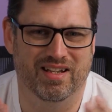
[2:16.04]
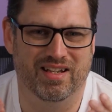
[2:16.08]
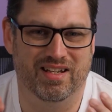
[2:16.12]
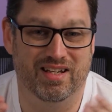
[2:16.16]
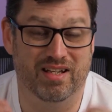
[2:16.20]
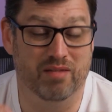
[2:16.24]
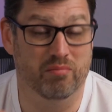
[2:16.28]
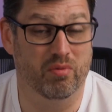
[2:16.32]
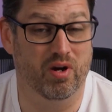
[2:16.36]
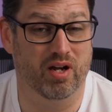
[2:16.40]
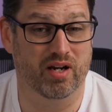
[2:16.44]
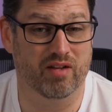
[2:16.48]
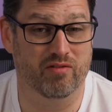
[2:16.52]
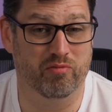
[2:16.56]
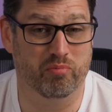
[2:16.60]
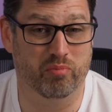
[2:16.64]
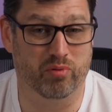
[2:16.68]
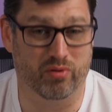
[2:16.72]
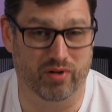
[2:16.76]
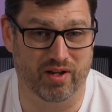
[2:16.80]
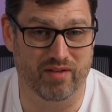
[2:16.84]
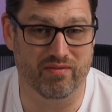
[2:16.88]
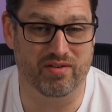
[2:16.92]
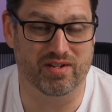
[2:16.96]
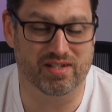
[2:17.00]
You might have
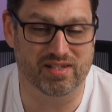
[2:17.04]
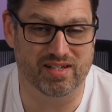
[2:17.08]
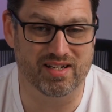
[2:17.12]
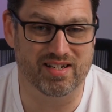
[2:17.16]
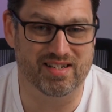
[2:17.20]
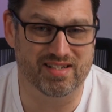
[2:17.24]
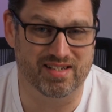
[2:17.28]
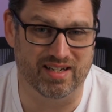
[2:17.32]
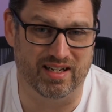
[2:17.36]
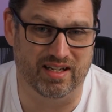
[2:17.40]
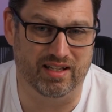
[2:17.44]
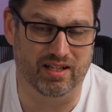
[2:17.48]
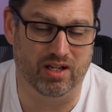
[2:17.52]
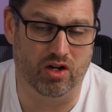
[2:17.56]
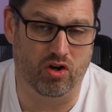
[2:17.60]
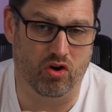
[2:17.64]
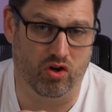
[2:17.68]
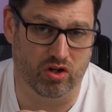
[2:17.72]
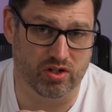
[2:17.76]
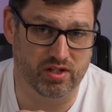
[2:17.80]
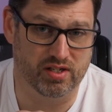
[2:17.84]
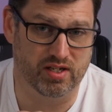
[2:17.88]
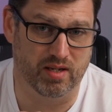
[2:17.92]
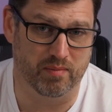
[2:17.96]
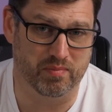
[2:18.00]
previously seen the
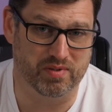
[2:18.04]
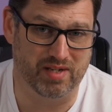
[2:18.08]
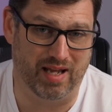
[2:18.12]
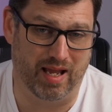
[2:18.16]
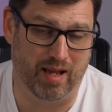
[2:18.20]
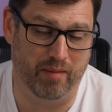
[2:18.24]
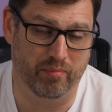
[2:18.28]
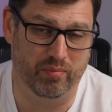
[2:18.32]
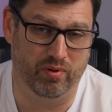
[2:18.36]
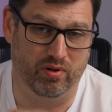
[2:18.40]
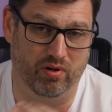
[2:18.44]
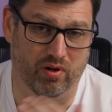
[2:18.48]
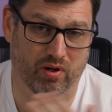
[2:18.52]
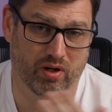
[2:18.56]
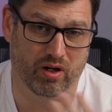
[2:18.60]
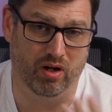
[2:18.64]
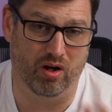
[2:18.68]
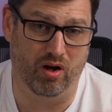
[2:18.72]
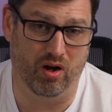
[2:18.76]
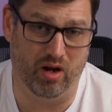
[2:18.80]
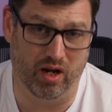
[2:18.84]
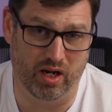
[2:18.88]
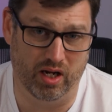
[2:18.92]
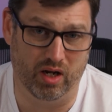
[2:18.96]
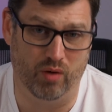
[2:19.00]
Concepts app on
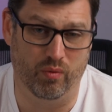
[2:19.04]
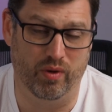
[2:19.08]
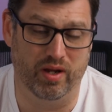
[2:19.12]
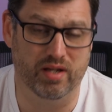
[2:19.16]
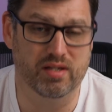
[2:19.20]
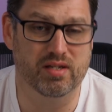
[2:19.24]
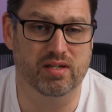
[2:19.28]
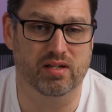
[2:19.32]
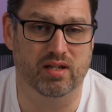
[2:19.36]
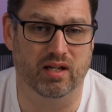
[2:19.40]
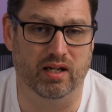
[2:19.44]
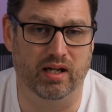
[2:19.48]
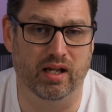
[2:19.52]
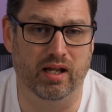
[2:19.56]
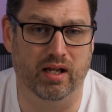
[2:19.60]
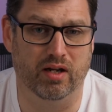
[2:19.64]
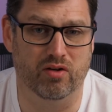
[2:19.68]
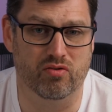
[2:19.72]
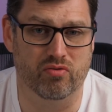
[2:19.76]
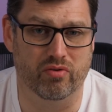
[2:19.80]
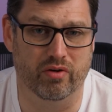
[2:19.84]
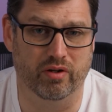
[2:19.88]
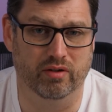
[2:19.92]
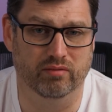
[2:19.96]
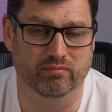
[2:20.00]
iOS and
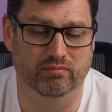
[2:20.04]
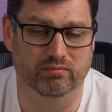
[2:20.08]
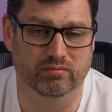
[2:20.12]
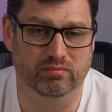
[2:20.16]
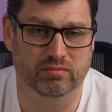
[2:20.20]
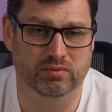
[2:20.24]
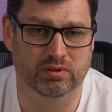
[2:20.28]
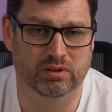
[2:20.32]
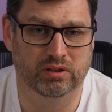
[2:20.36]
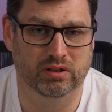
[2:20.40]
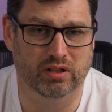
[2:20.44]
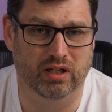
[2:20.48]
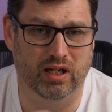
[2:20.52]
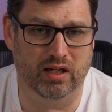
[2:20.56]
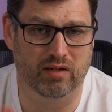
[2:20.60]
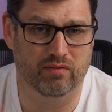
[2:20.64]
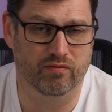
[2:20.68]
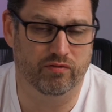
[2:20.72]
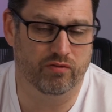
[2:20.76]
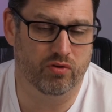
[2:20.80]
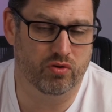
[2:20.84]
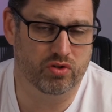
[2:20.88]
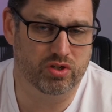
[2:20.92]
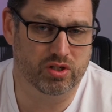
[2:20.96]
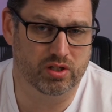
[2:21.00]
Android.
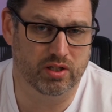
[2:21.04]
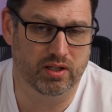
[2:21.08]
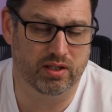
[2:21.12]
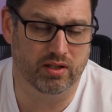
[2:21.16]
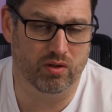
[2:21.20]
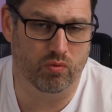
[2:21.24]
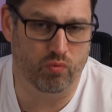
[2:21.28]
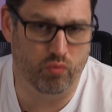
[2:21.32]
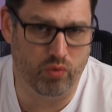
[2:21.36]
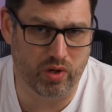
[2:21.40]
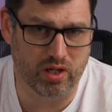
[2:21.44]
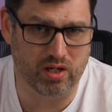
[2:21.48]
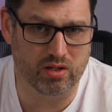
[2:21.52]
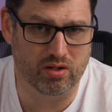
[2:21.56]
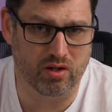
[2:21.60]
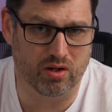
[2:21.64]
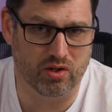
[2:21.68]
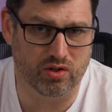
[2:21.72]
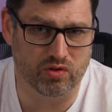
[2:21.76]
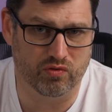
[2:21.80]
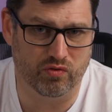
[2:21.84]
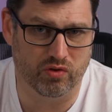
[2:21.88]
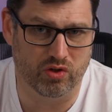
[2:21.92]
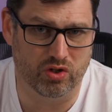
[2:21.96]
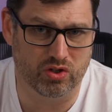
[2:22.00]
Unfortunately, the
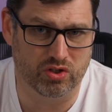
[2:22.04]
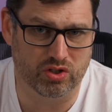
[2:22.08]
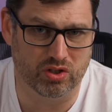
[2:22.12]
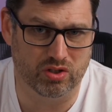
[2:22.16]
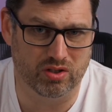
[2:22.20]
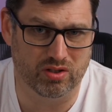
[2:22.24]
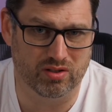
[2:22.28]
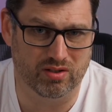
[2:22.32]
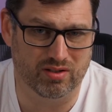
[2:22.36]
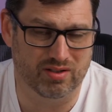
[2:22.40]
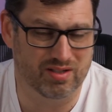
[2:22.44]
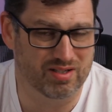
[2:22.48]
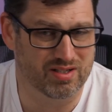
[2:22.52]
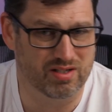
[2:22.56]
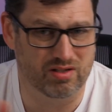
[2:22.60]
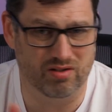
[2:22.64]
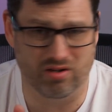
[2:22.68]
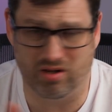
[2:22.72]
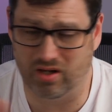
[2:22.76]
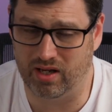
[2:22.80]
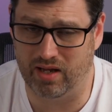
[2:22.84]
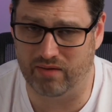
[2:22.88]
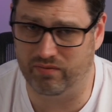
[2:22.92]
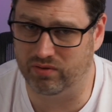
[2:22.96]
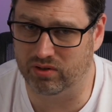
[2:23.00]
Windows version does
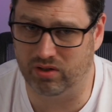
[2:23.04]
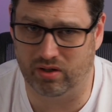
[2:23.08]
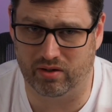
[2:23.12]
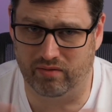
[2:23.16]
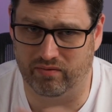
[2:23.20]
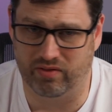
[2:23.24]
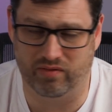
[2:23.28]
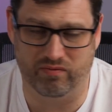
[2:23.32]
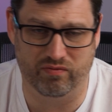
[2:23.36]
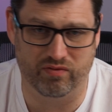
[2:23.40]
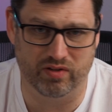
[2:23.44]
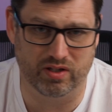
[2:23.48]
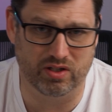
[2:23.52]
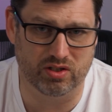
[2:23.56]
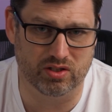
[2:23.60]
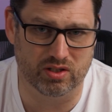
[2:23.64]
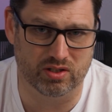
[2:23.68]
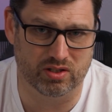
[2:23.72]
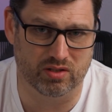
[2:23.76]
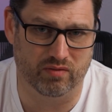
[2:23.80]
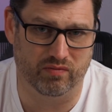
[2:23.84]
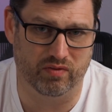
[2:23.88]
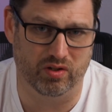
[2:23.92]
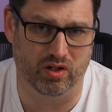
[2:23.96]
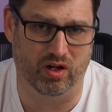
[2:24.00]
not have a lot of the
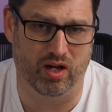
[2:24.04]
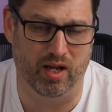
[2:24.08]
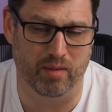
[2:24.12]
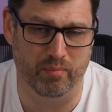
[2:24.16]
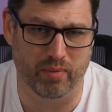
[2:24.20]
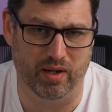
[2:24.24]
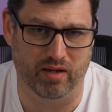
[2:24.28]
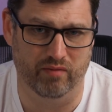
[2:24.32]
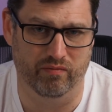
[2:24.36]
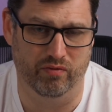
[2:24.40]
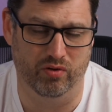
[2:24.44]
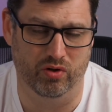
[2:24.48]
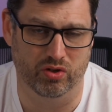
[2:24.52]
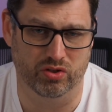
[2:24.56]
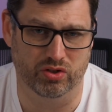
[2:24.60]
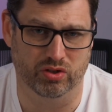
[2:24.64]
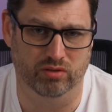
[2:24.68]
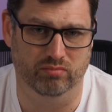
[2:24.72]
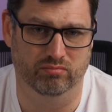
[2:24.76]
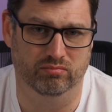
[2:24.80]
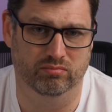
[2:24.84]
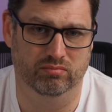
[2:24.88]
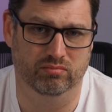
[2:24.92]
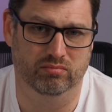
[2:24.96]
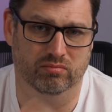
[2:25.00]
features of the iPad
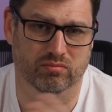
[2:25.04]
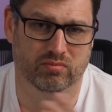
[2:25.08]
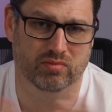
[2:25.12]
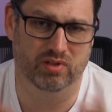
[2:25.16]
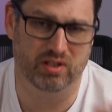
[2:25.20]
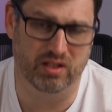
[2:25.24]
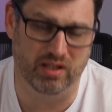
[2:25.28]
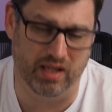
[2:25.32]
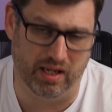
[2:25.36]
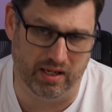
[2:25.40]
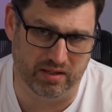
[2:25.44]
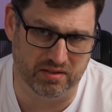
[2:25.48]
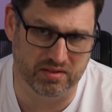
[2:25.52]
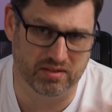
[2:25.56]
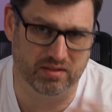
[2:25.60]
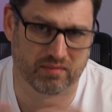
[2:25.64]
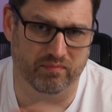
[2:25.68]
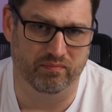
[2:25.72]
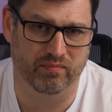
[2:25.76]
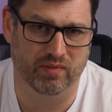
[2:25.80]
version yet.